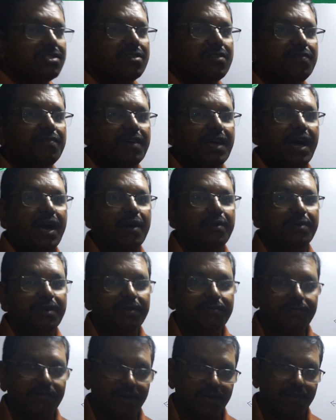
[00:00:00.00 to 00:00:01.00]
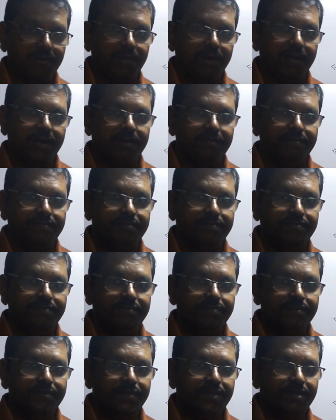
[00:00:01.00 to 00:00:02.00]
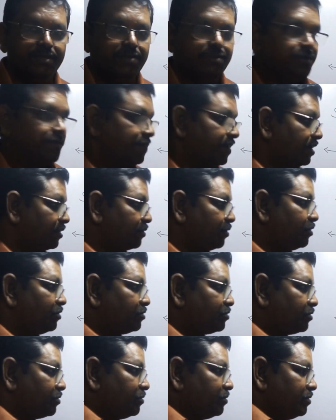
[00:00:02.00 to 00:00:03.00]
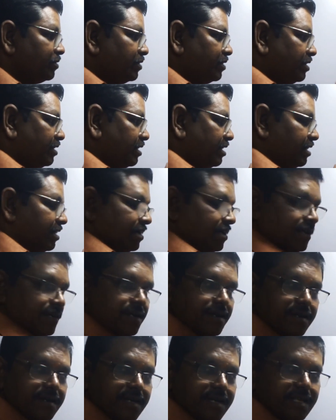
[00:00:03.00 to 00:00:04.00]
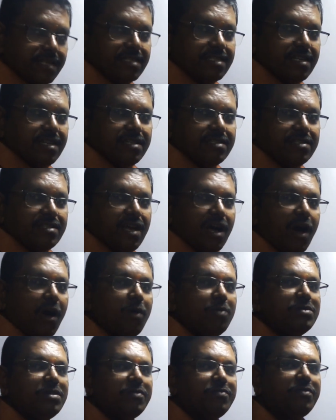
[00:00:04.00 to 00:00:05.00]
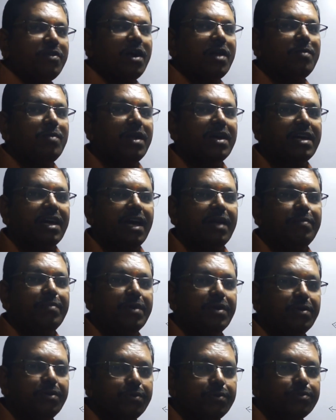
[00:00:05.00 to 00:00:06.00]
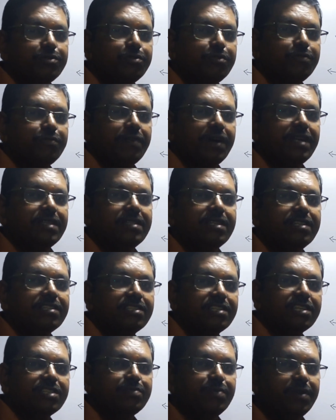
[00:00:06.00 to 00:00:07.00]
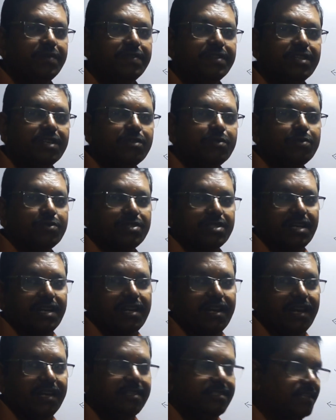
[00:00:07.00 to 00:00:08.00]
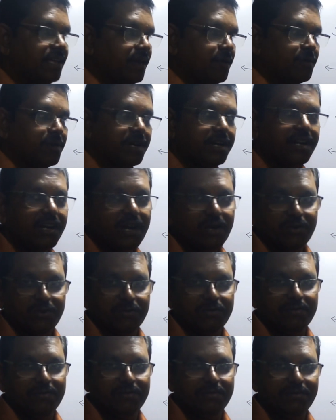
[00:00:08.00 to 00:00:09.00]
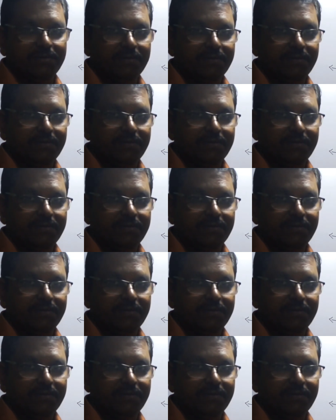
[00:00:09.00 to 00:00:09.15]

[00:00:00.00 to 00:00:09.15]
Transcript: this, we have a formula. So we are going to discuss how the formula can be used to find the distance between the two straight lines L1 and L2.